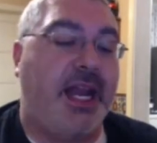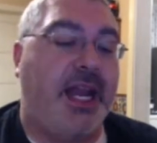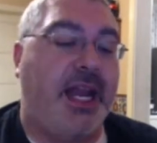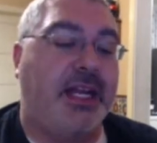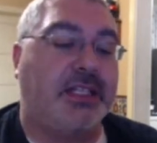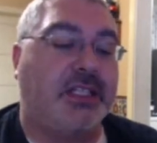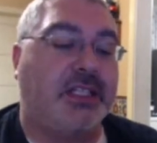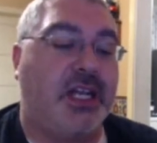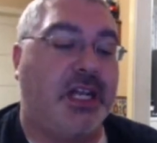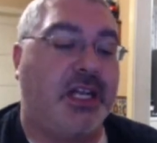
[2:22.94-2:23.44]
that
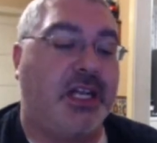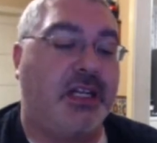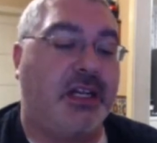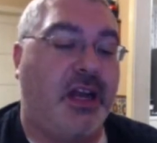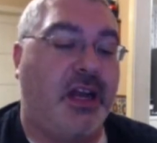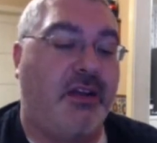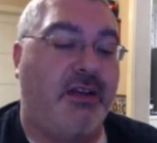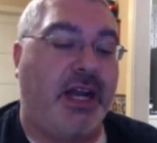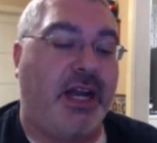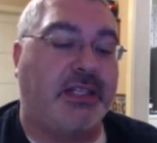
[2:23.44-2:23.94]
is good.
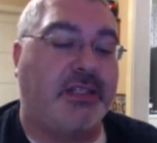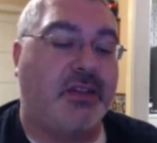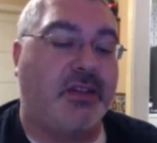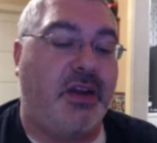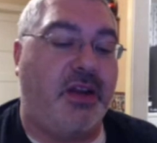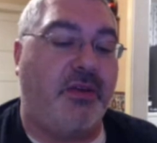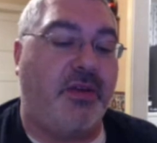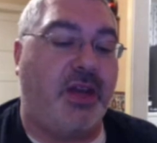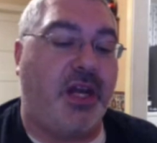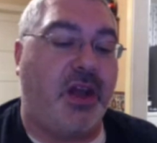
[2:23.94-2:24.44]
All right, so
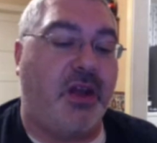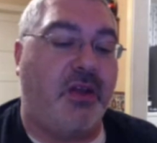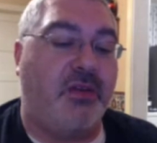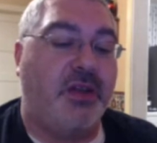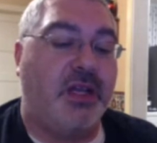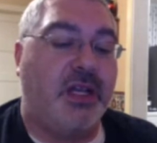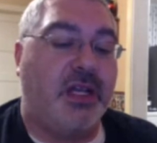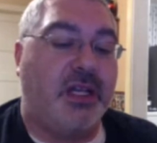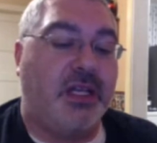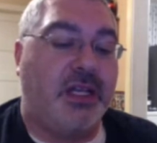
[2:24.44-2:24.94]
here we
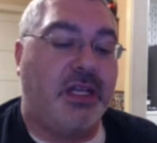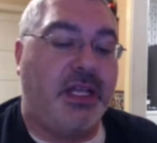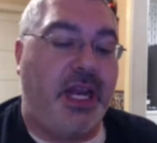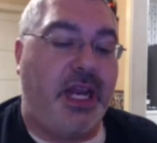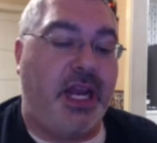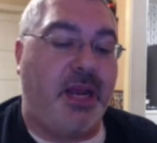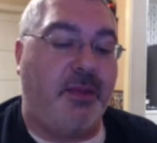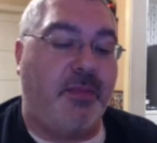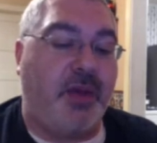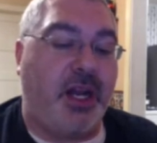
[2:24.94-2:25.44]
go.
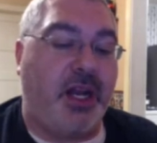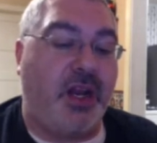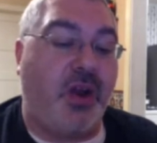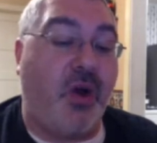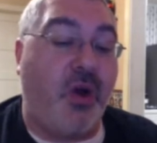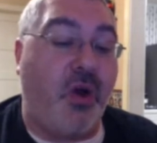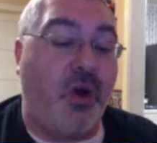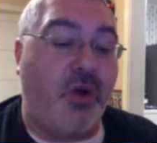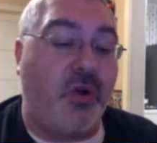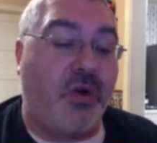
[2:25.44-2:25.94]
Yeah, buddy.
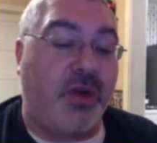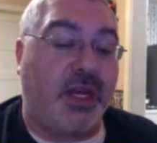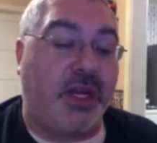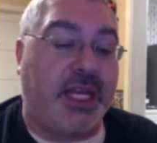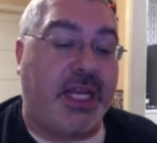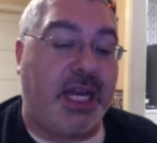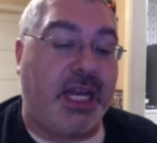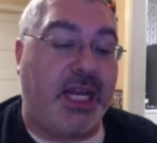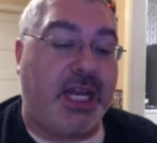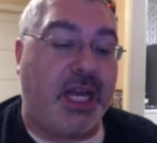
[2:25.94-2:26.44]
Oh, a
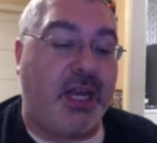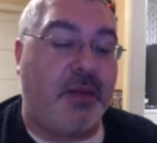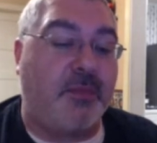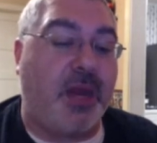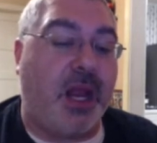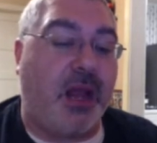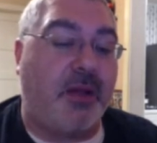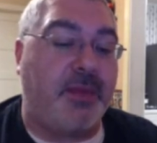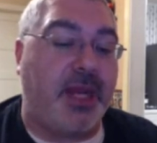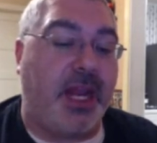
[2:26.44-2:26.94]
kitty, kitty,
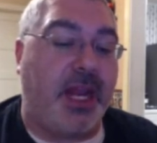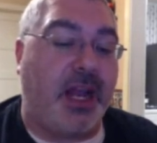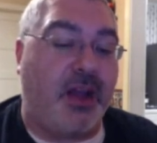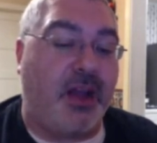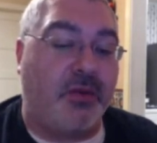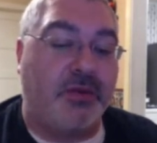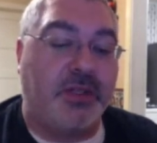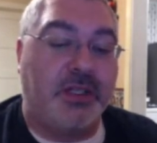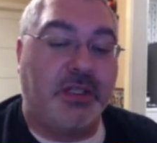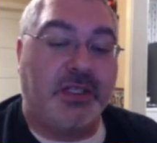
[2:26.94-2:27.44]
meow,
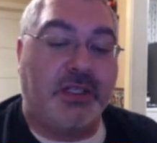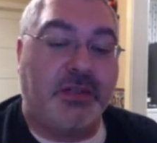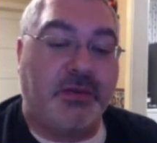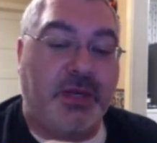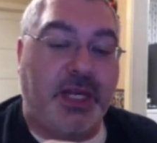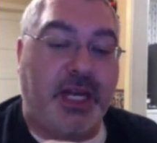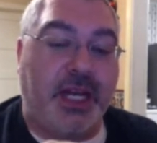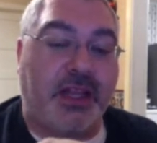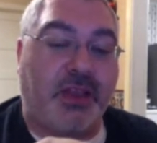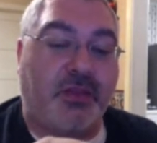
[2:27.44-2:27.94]
meow.
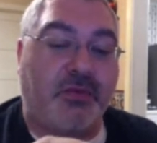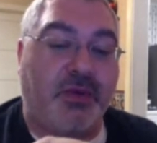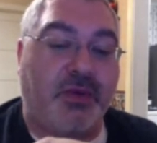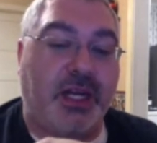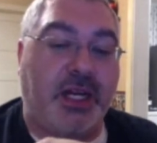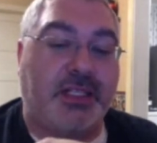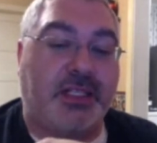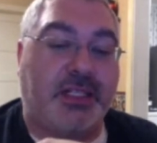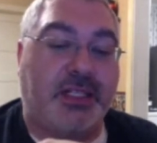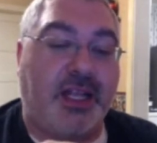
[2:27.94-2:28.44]
We get three